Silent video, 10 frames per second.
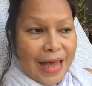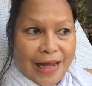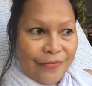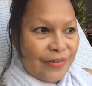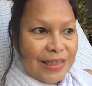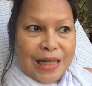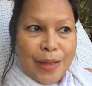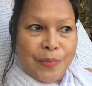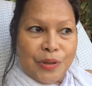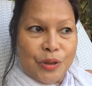Every
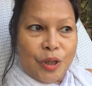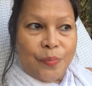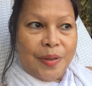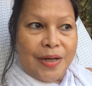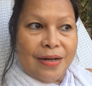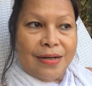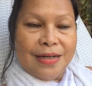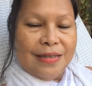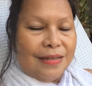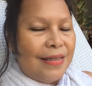time you stop here,
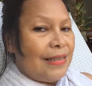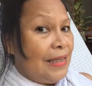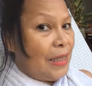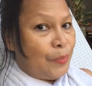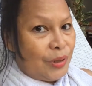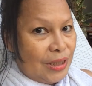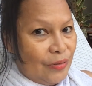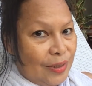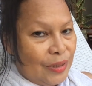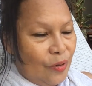the
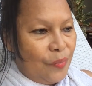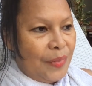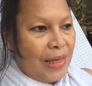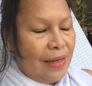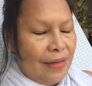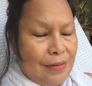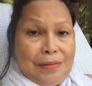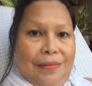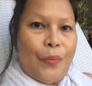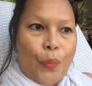cappuccino is on me.
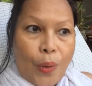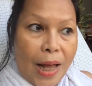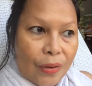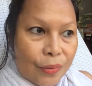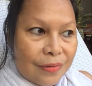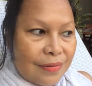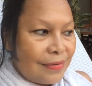Wow.